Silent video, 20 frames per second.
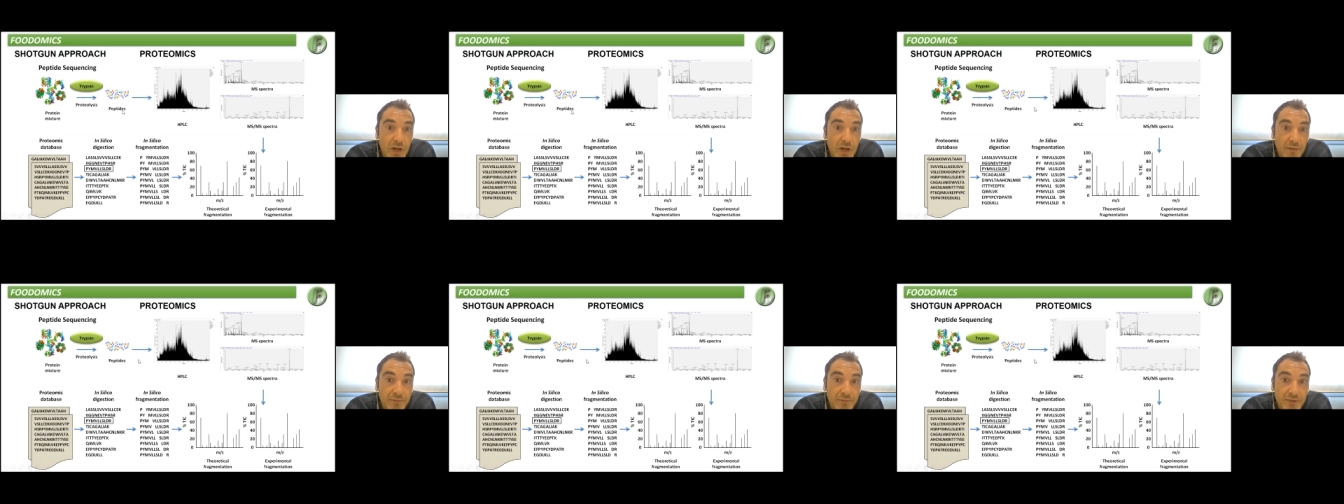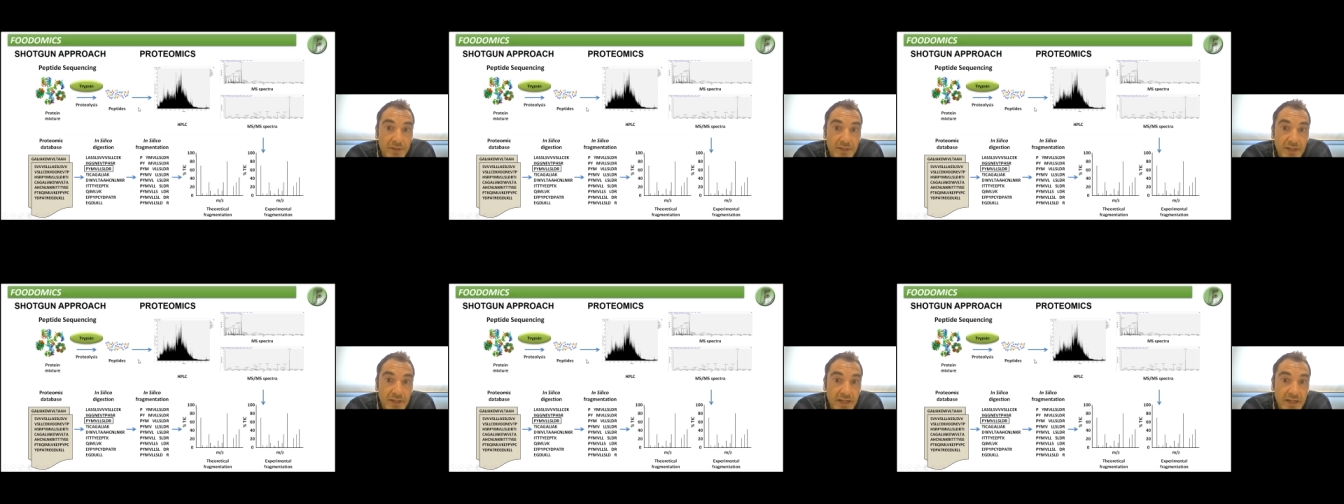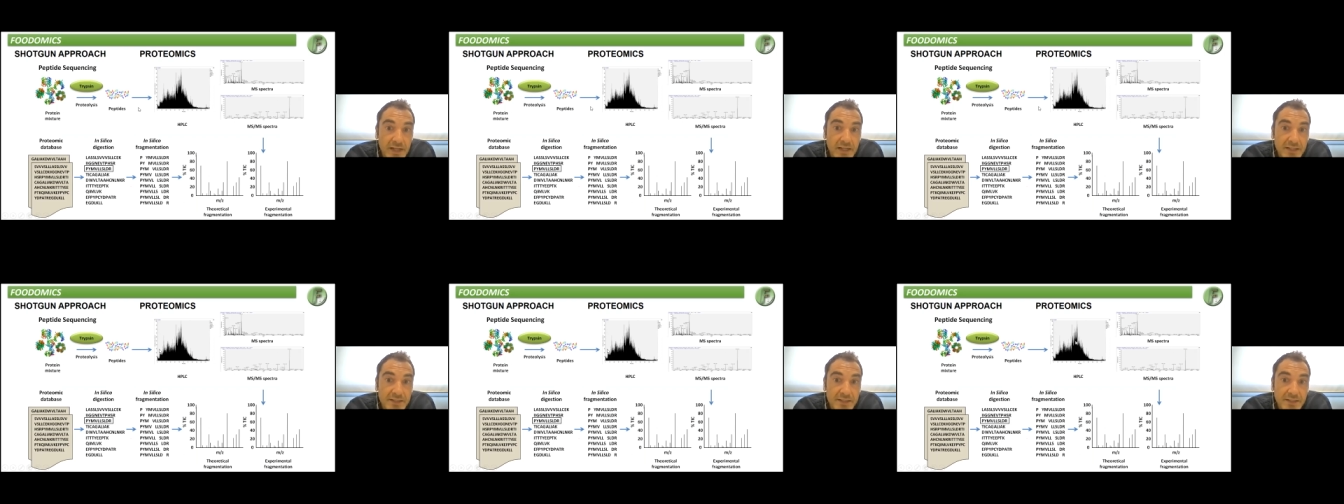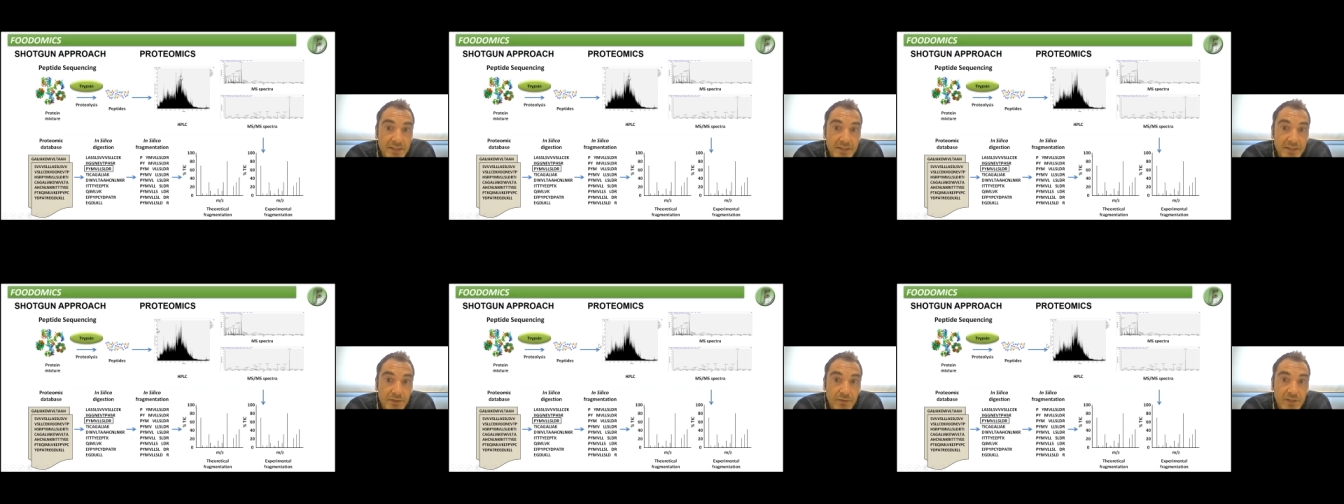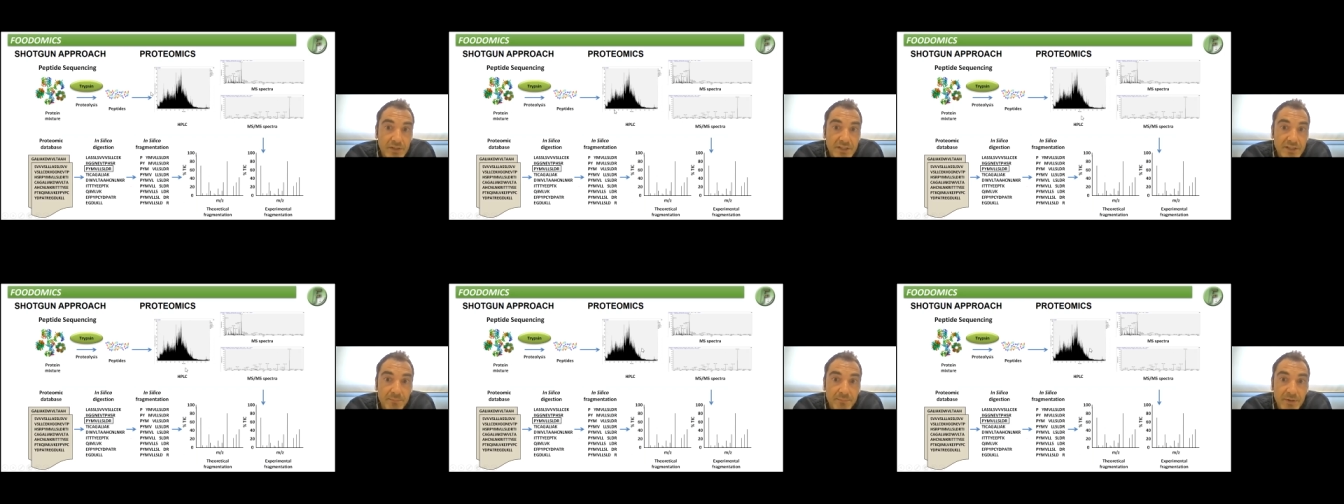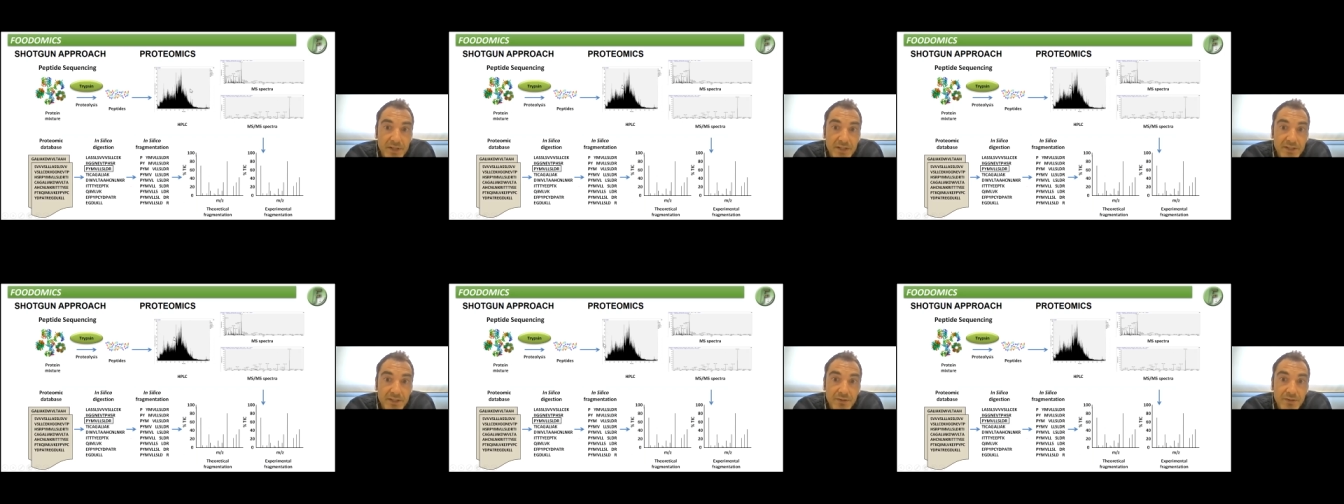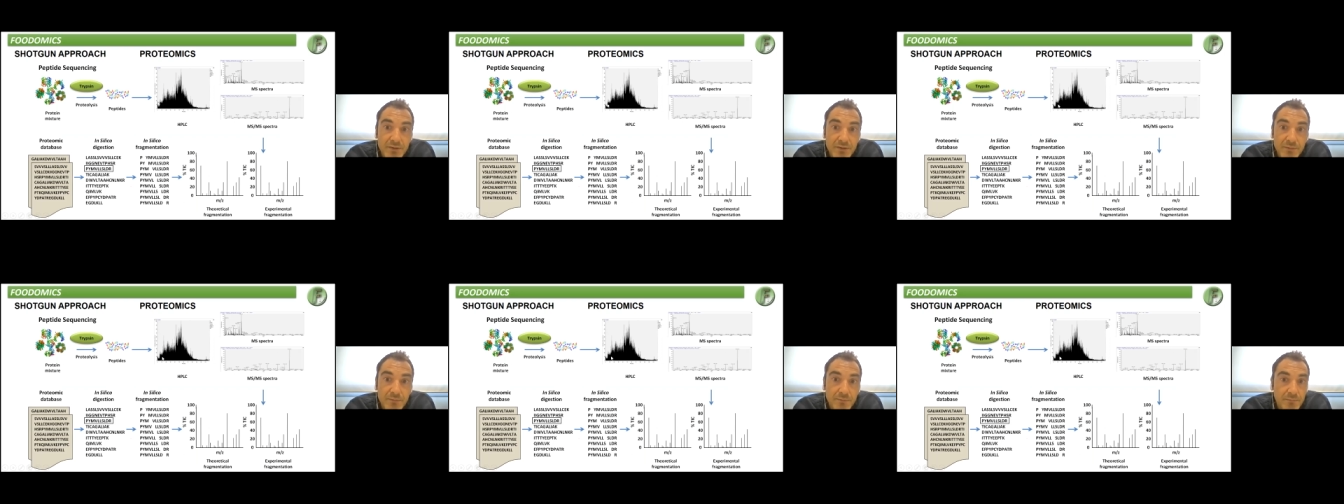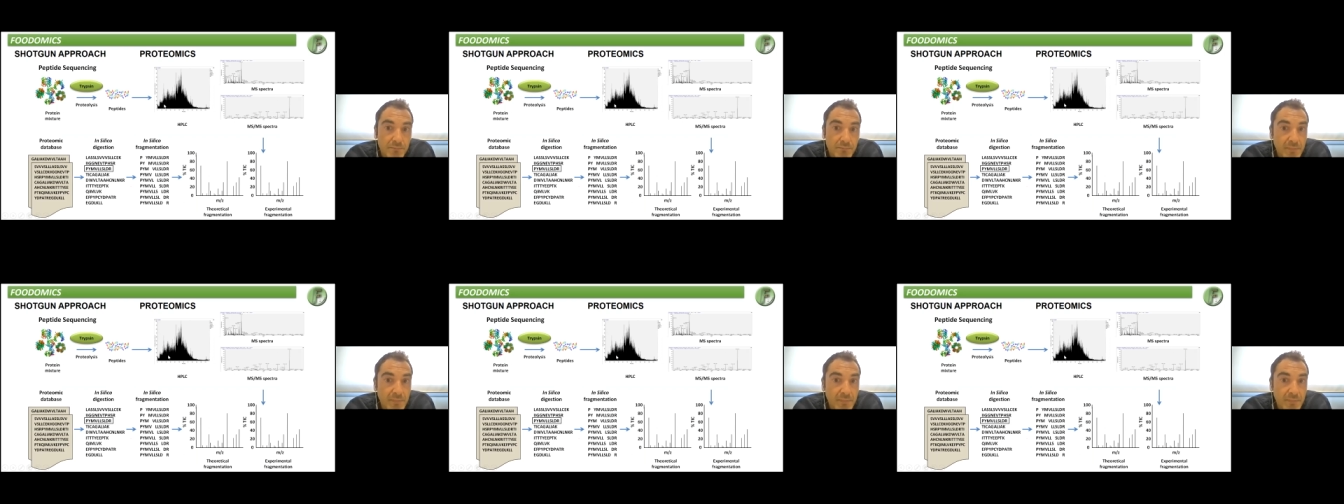after the analysis or the separation,